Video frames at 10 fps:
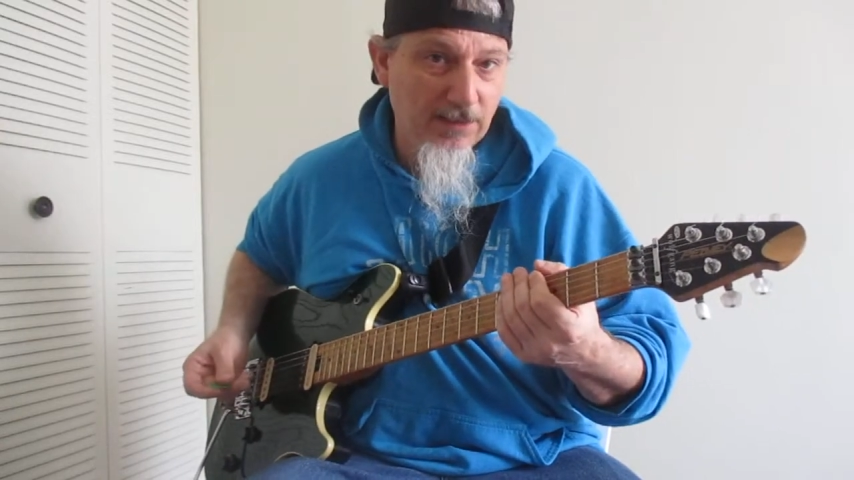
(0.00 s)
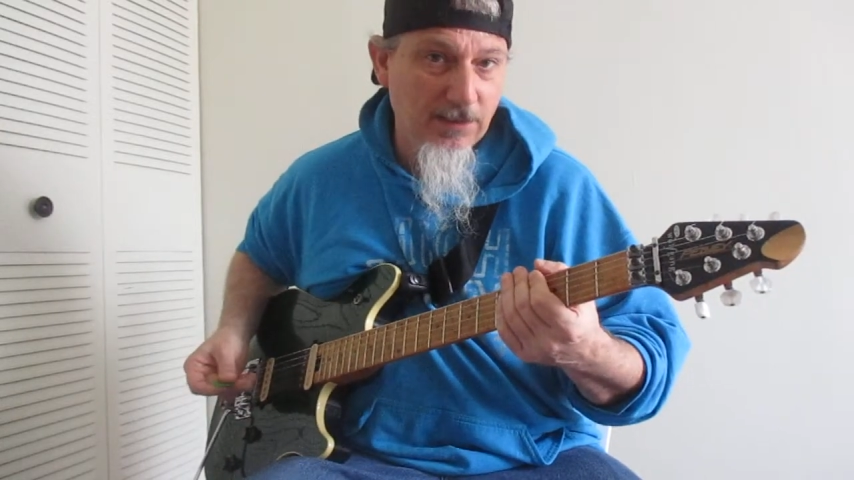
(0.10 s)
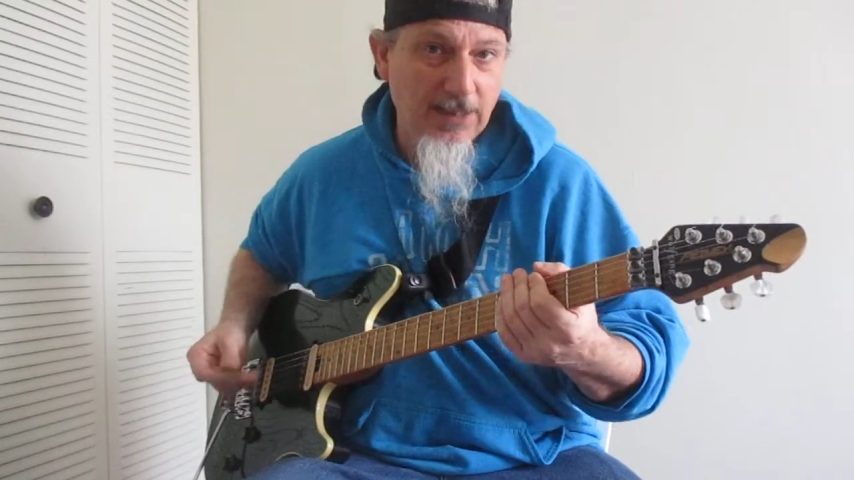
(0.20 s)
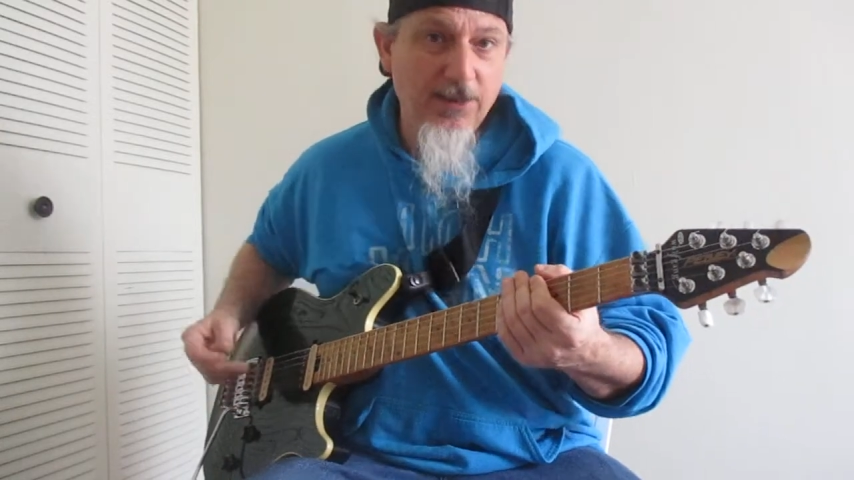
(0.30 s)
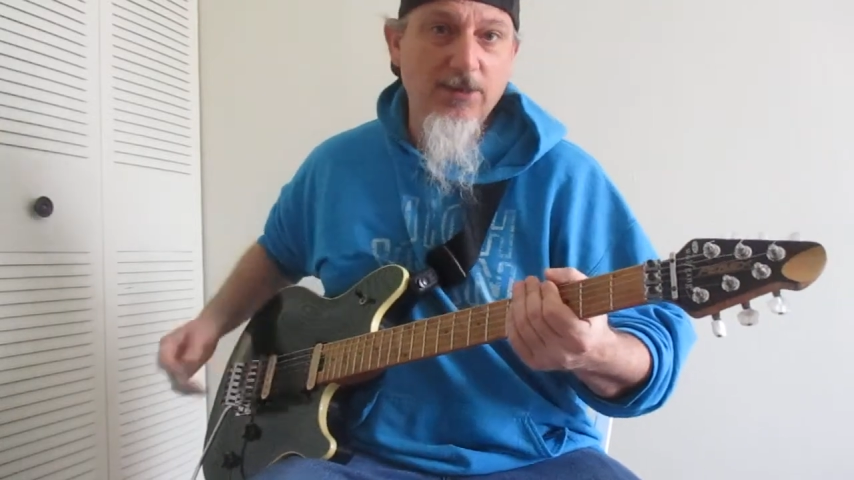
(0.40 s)

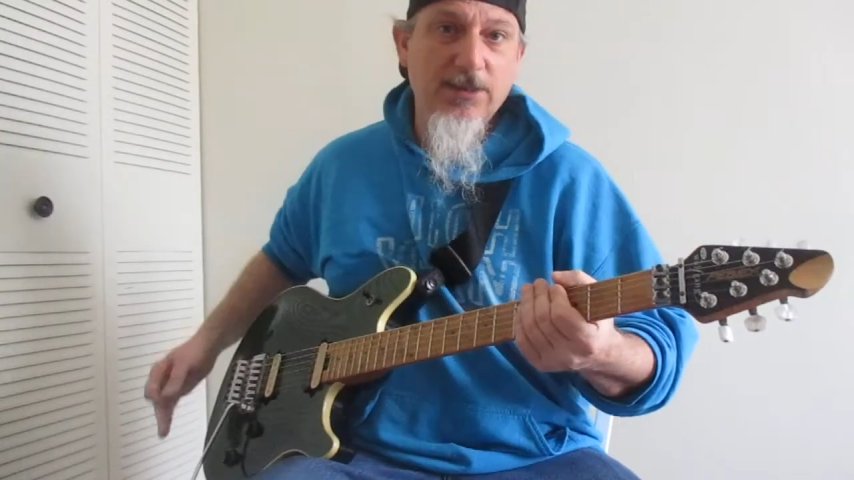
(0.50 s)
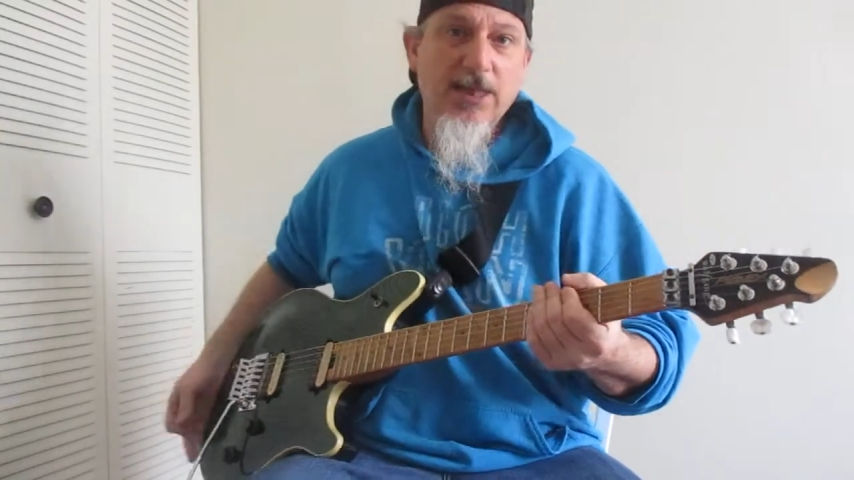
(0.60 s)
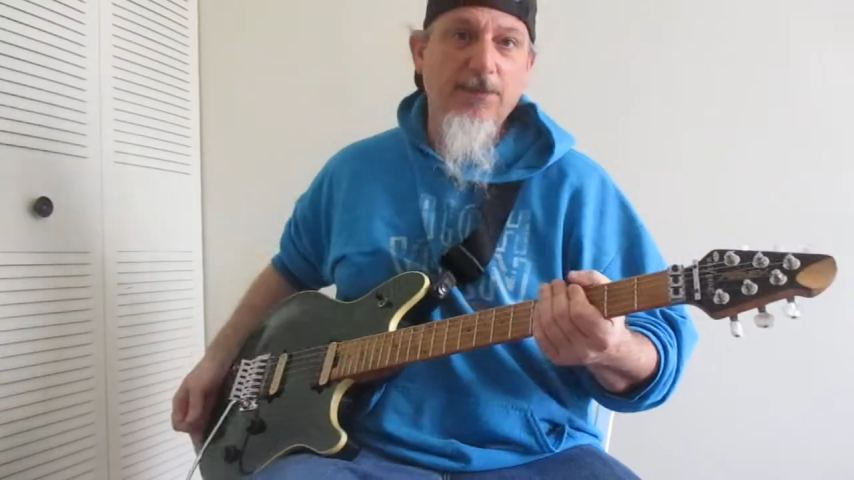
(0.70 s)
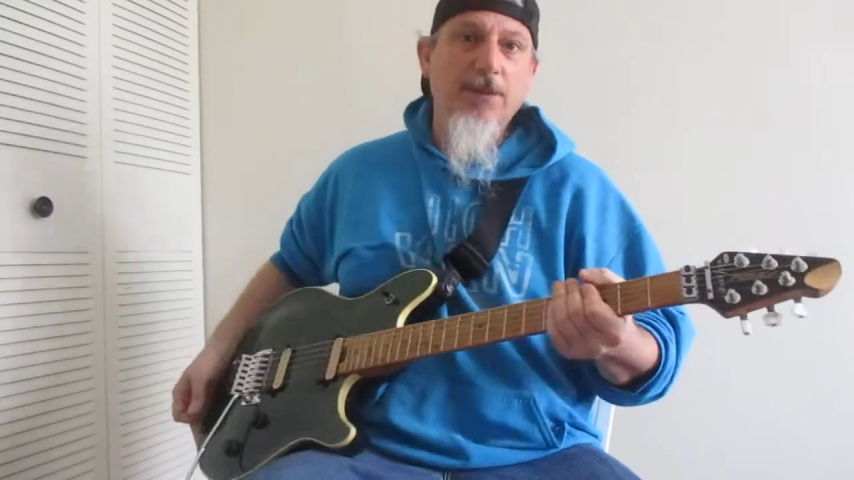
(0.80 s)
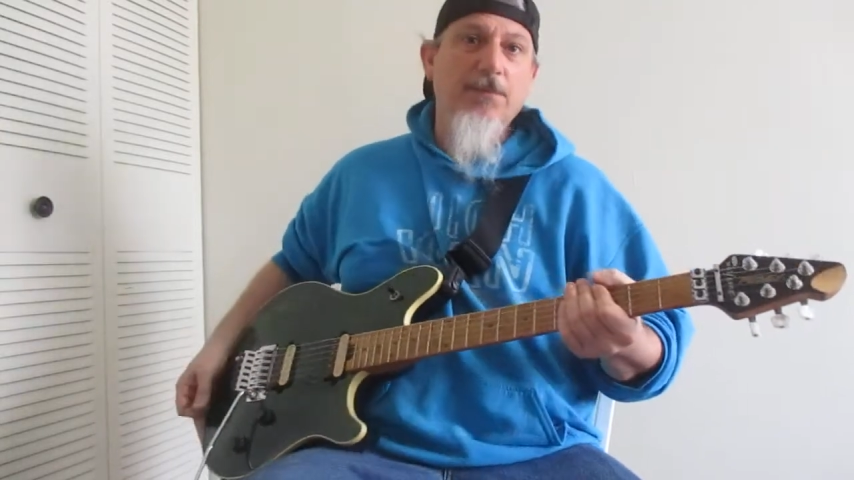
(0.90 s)
they do
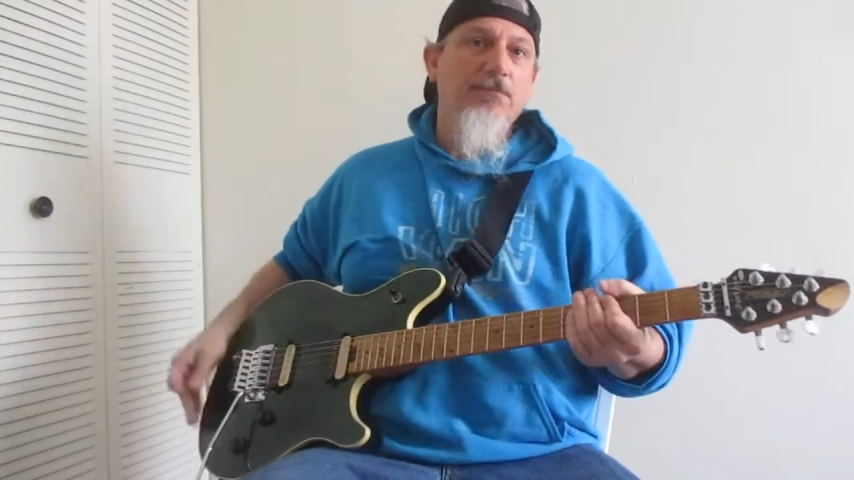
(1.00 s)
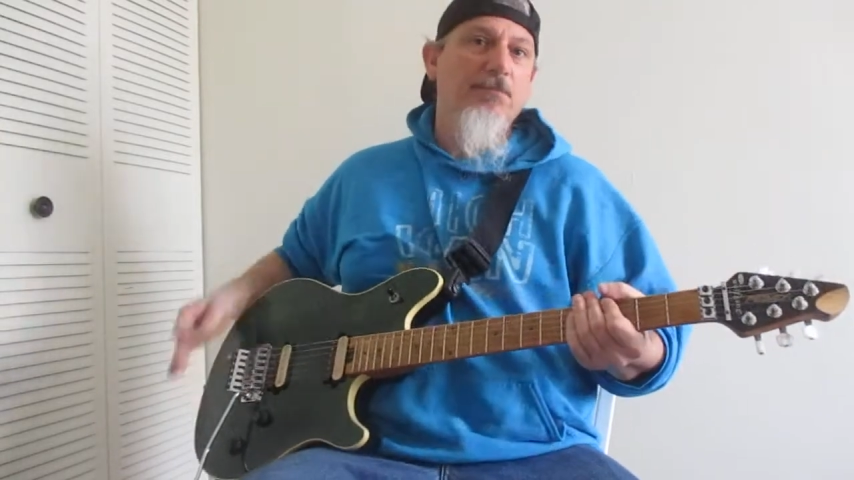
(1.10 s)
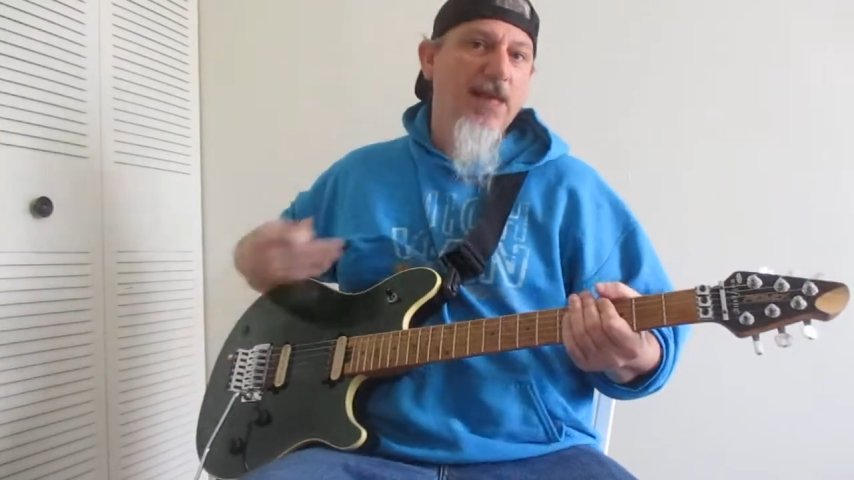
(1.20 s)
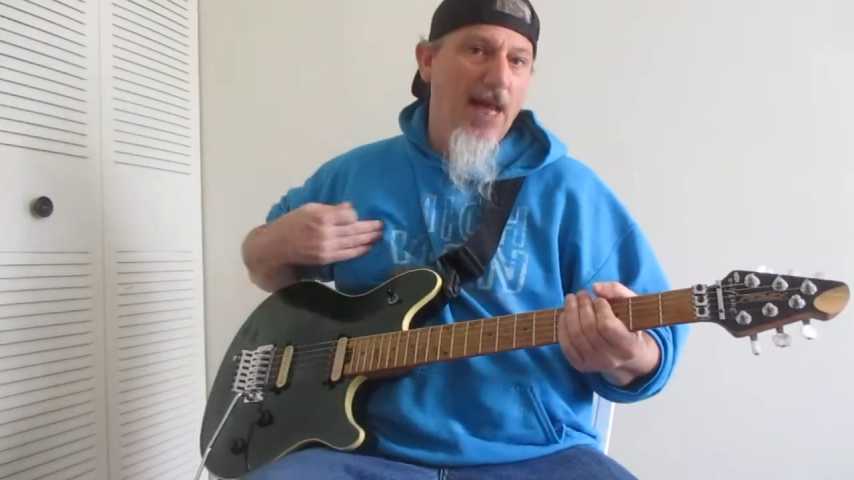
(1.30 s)
skip it, but